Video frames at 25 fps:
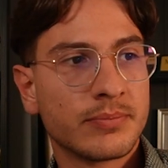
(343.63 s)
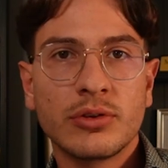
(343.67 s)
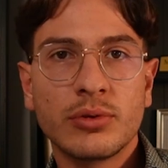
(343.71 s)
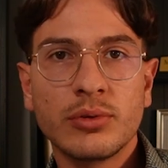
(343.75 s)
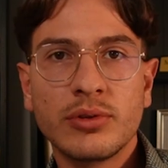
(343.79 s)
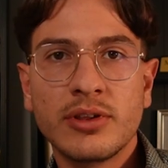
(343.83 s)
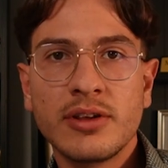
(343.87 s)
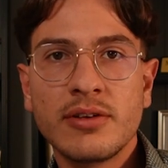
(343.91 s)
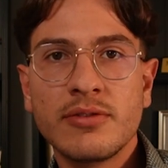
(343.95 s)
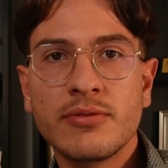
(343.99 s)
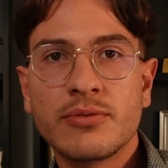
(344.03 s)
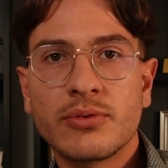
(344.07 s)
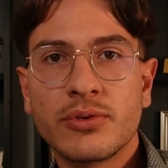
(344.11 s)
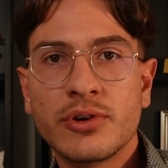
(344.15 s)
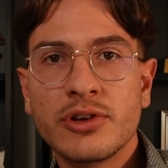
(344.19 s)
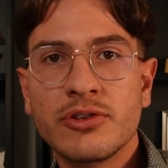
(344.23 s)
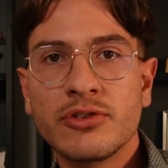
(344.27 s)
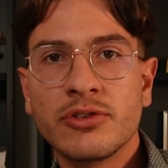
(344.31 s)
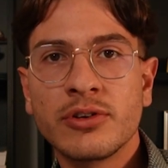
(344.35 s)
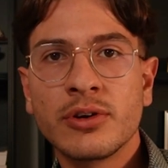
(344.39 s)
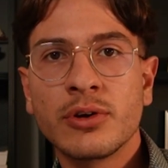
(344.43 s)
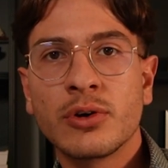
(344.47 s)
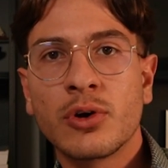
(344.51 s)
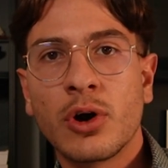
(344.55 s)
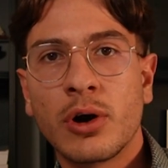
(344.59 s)
to the
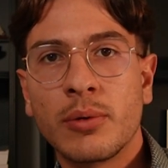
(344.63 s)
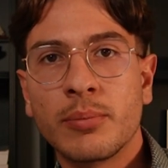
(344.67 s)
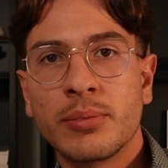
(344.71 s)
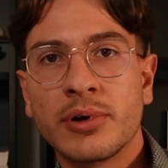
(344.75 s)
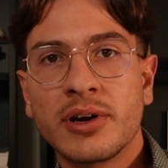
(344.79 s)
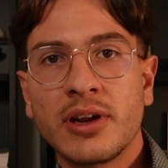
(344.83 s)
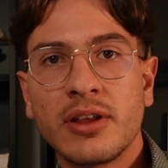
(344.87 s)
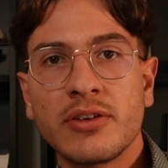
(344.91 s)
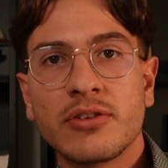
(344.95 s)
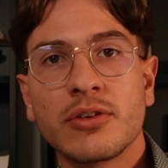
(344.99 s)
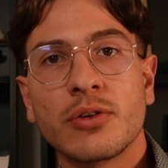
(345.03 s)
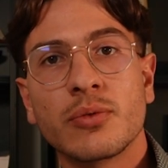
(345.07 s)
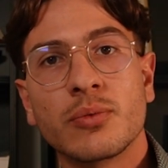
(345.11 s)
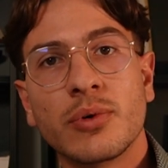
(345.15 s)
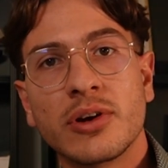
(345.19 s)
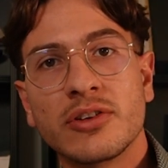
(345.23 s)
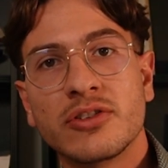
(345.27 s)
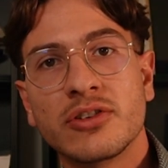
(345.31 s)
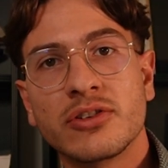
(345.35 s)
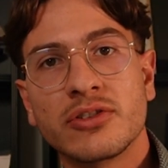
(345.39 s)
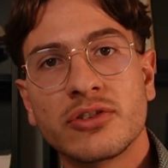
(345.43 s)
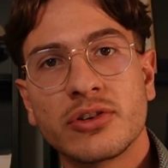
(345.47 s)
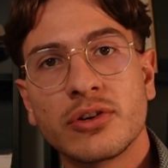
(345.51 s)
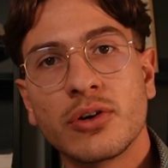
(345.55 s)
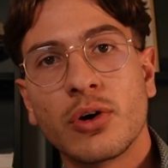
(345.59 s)
infringing company's
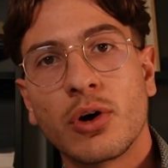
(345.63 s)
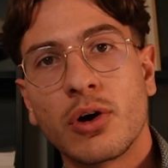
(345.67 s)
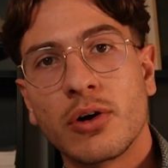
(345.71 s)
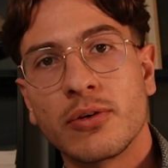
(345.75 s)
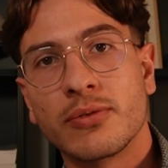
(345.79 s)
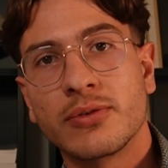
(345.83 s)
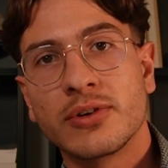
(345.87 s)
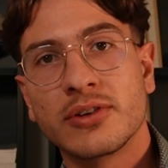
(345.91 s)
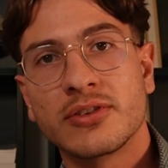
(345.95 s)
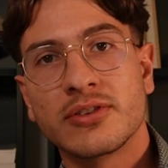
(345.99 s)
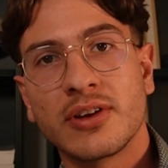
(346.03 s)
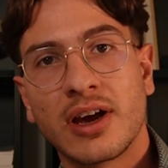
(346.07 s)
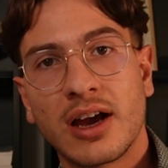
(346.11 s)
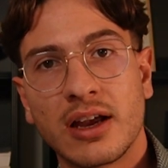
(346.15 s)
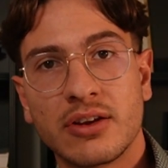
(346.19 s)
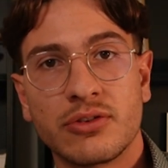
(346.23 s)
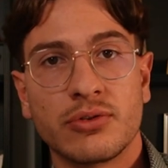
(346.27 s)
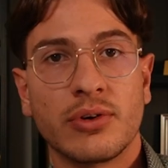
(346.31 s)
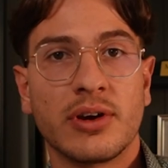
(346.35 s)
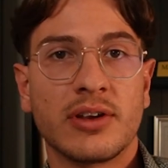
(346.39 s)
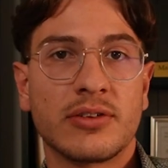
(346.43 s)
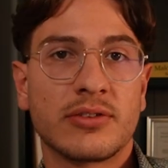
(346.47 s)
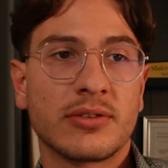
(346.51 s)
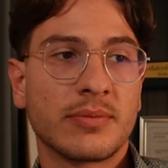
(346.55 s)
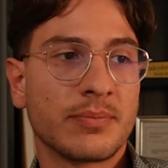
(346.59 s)
registered office
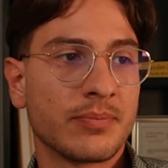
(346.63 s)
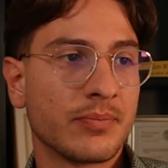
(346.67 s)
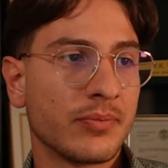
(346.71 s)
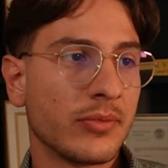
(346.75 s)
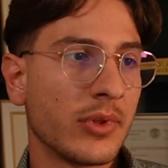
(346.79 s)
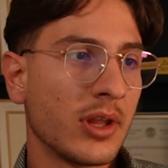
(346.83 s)
address.